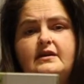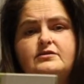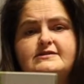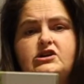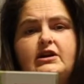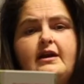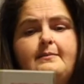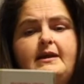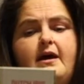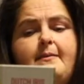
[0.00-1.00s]
They'll start
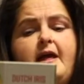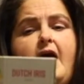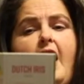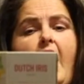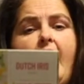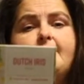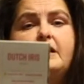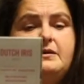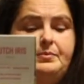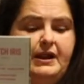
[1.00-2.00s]
coming up. I'm
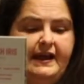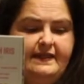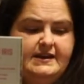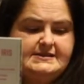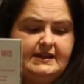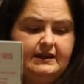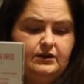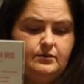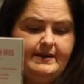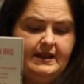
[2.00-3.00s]
going to plant these a
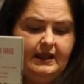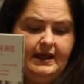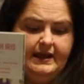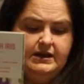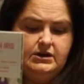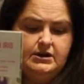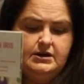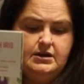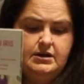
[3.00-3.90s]
little bit later.